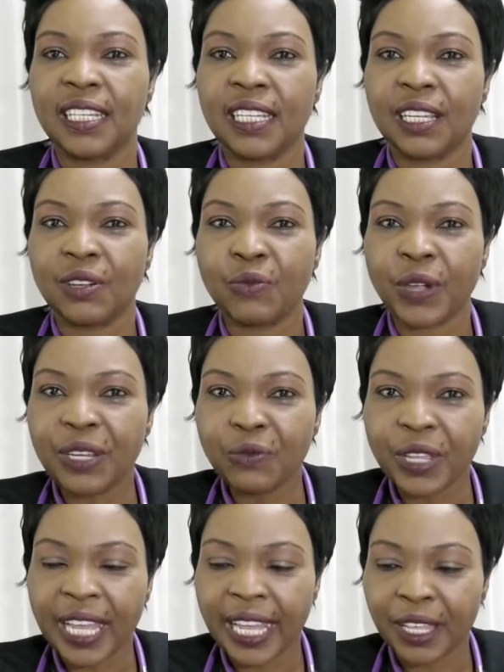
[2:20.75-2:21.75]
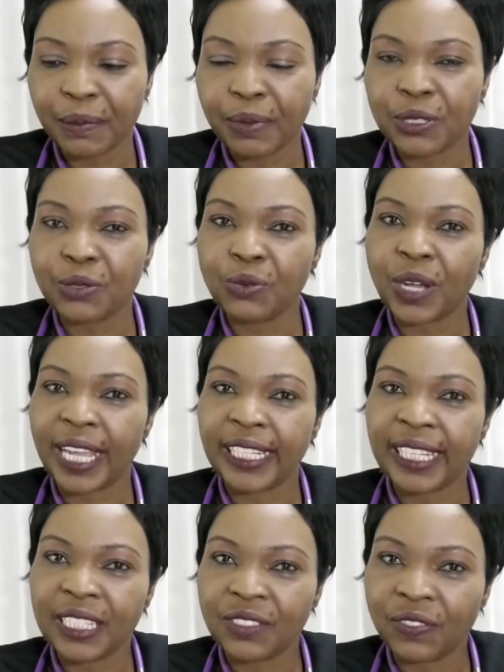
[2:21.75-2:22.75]
when we are able to
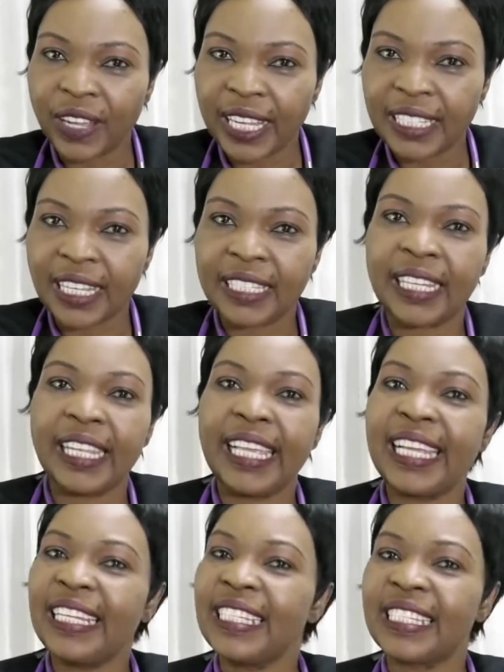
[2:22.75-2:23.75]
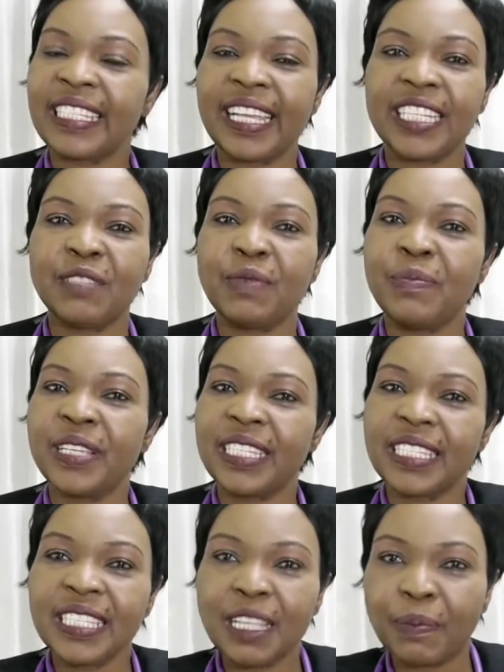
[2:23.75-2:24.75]
identify it at an early stage, maybe
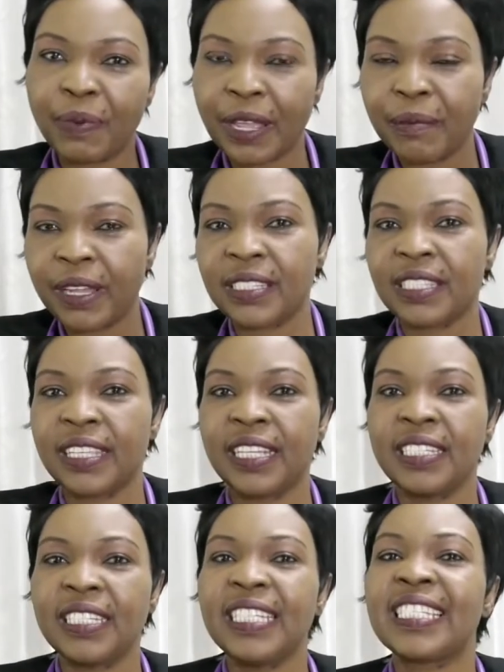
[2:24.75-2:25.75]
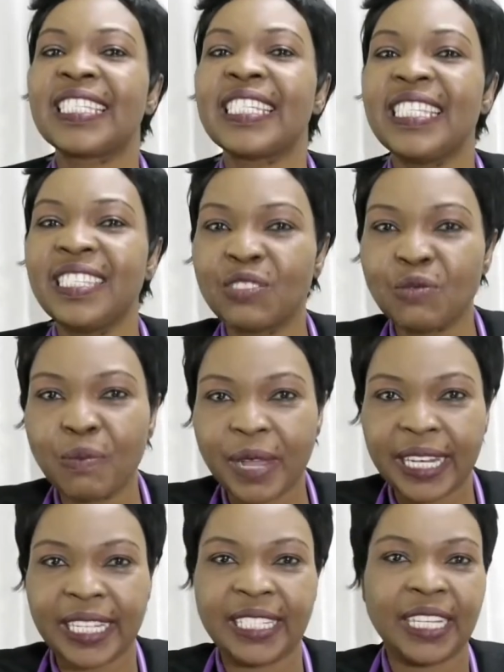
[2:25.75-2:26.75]
just in the primary stage, it's easy to
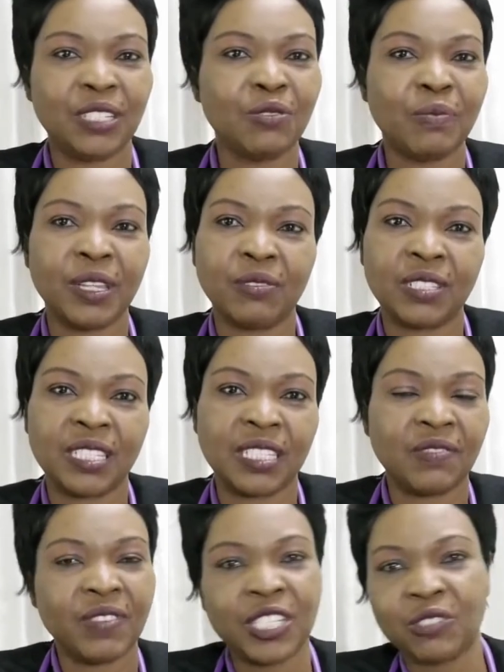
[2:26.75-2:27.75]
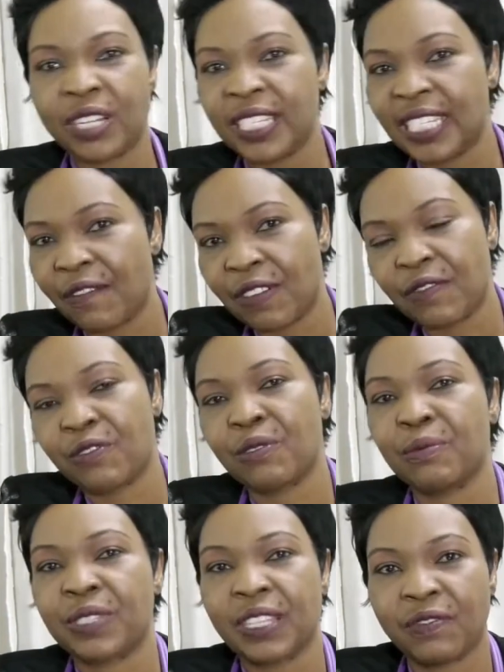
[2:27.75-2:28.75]
manage and you may not eventually suffer
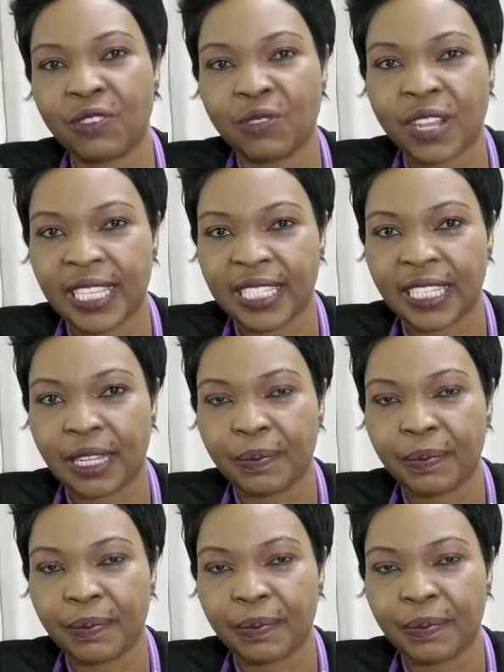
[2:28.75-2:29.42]
from cervical cancer.